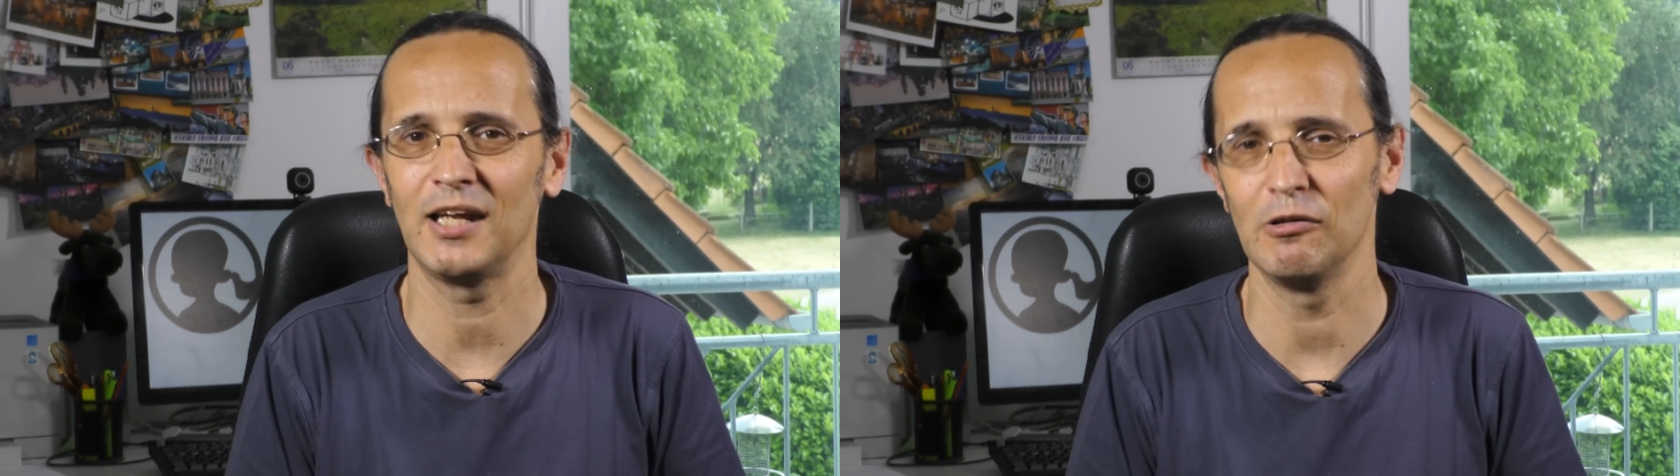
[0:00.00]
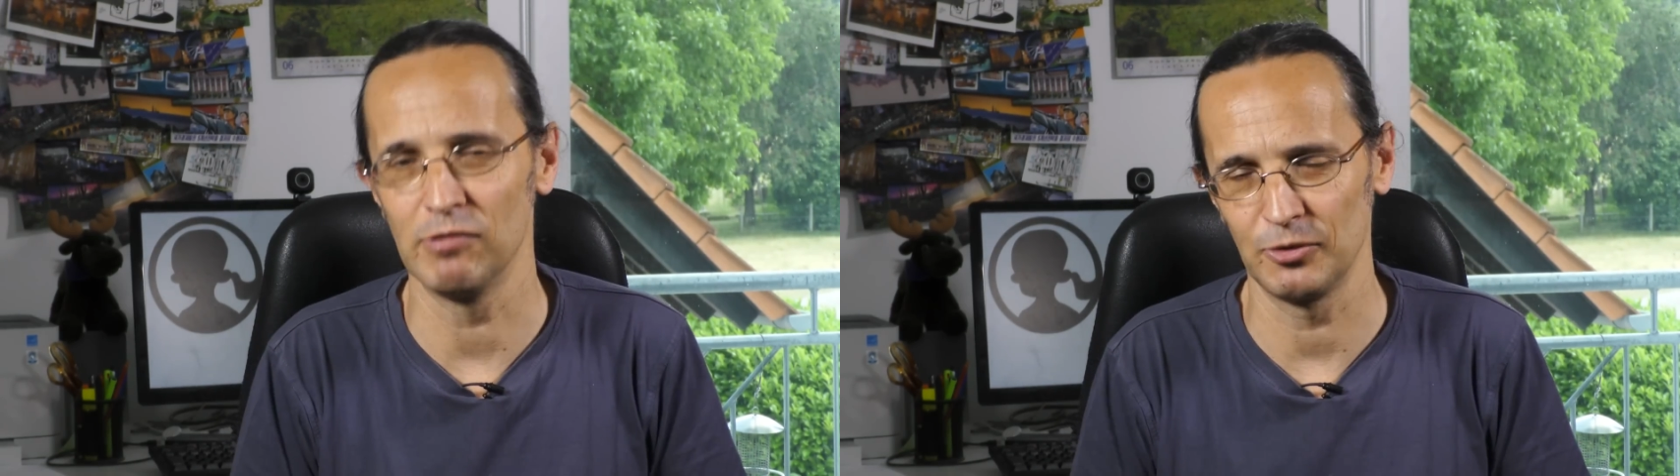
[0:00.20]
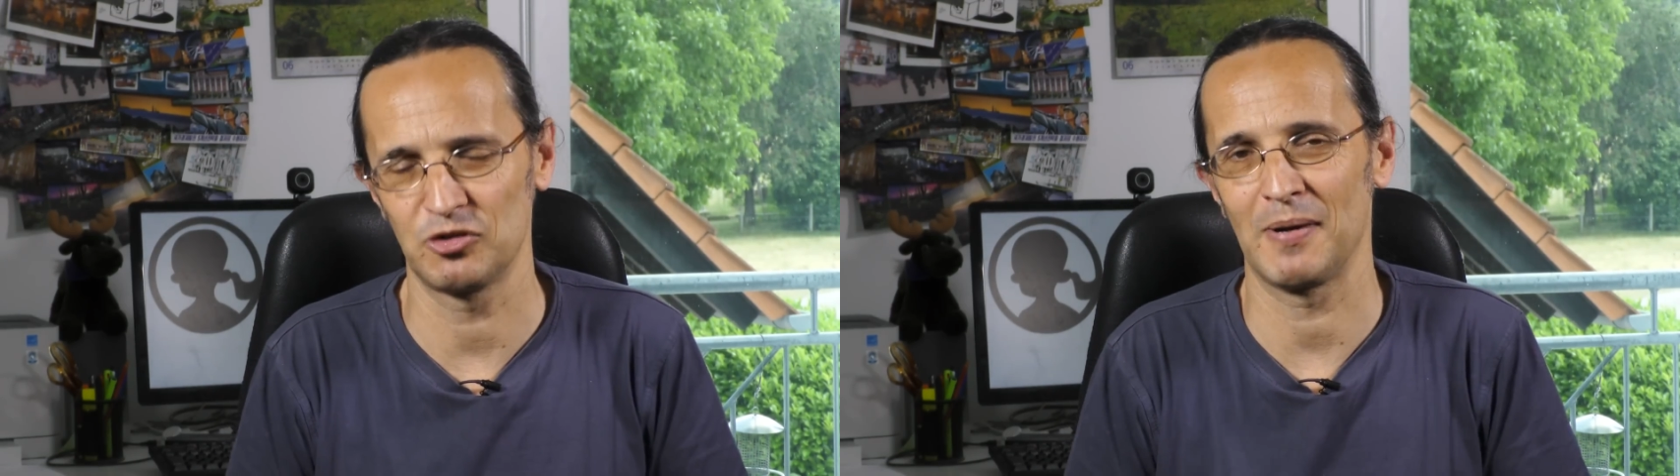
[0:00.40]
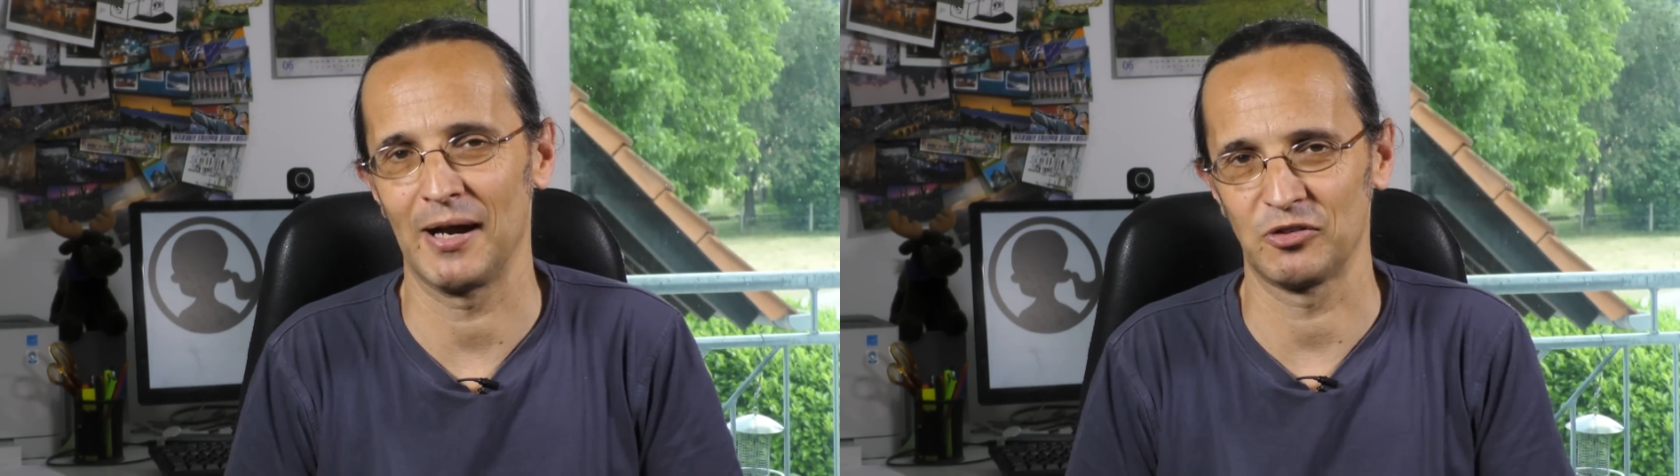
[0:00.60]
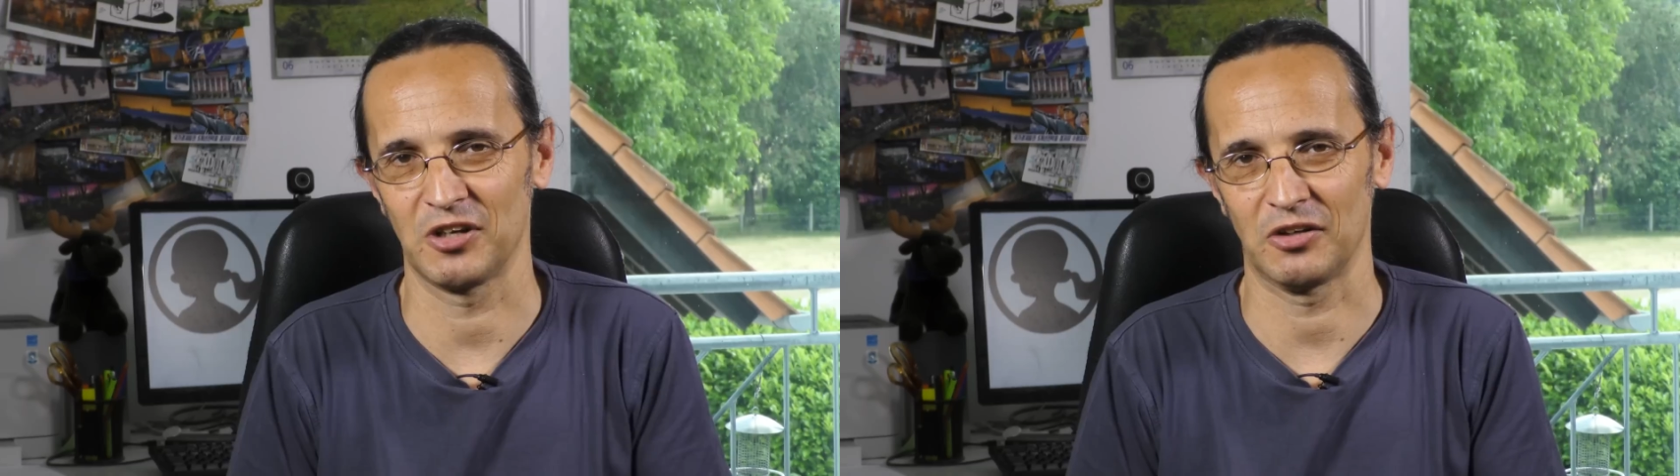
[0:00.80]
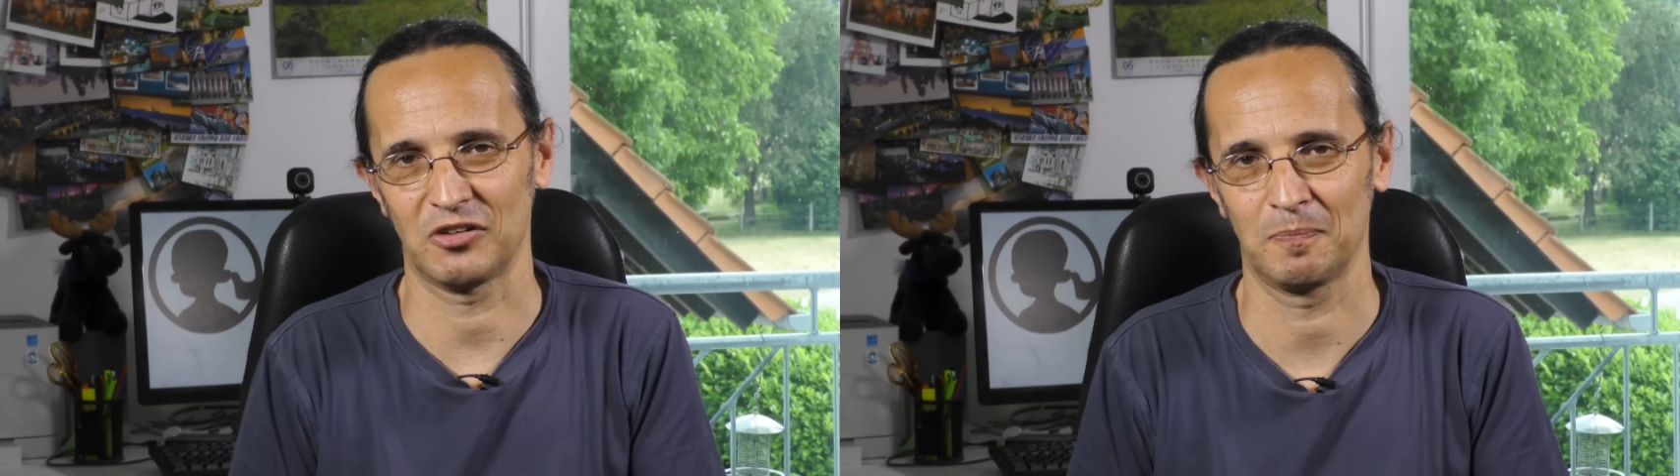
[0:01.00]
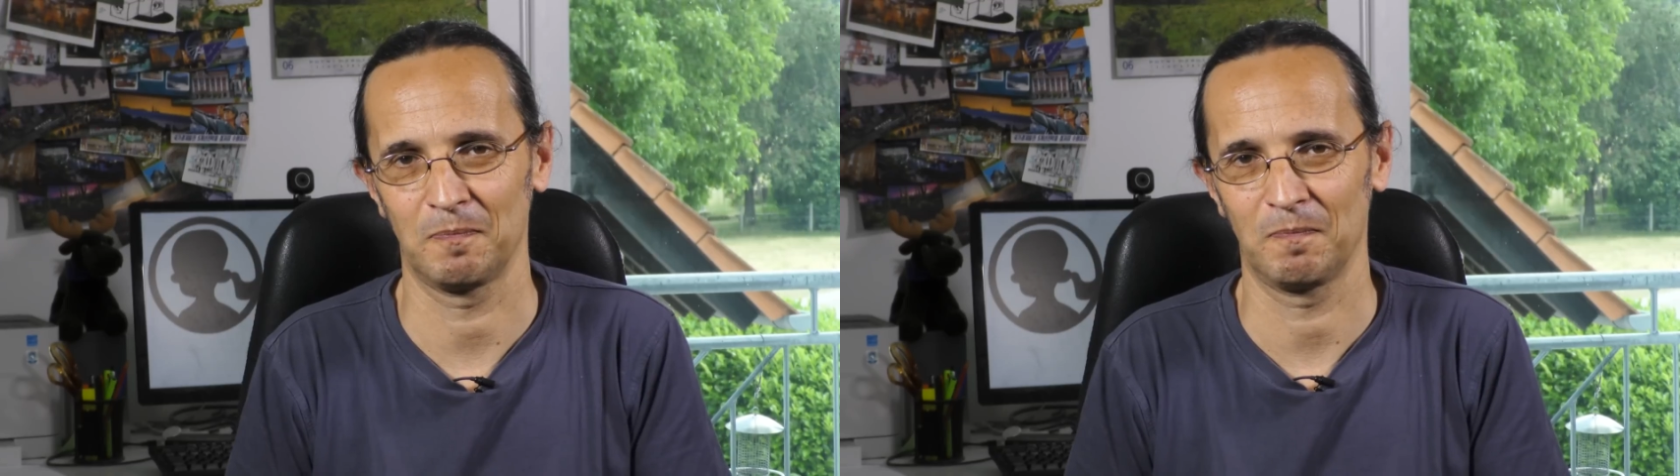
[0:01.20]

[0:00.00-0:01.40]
he wrote about it.